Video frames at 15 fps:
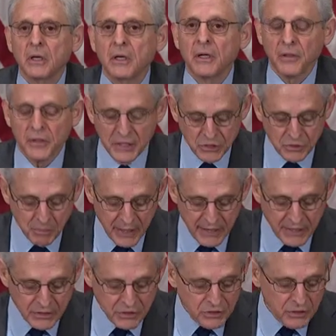This
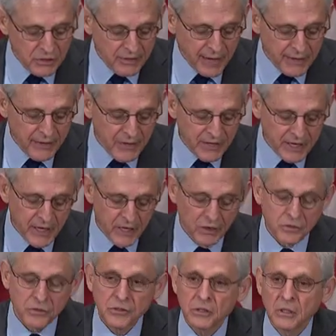means that in the
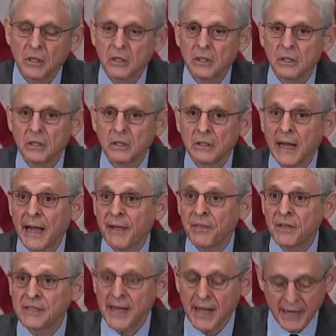years and the
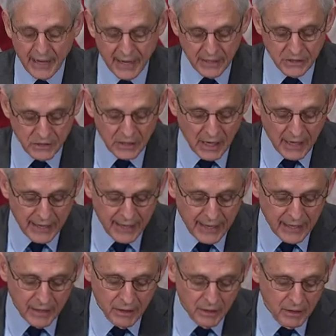decades
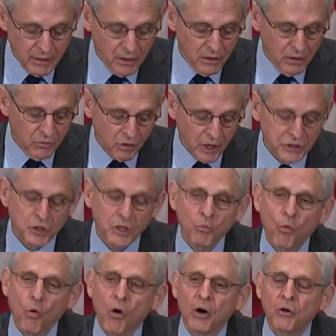ahead, Russian
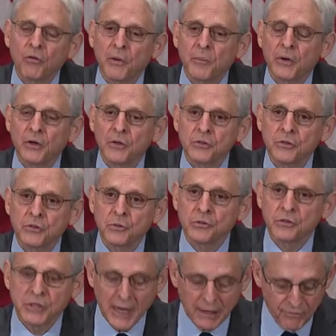war criminals who
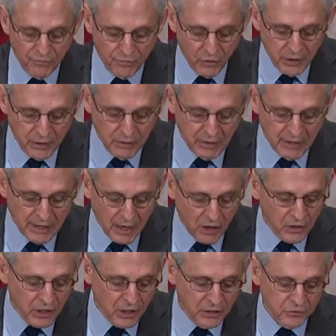set foot in our
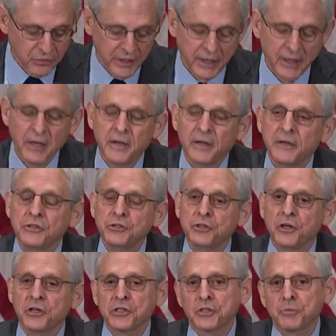country should
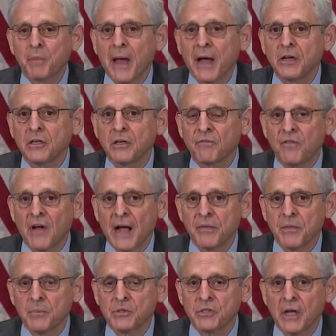expect to find
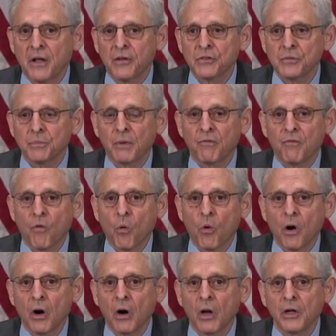themselves
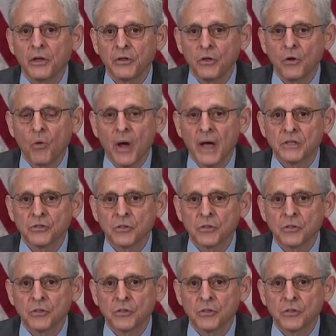before U.S.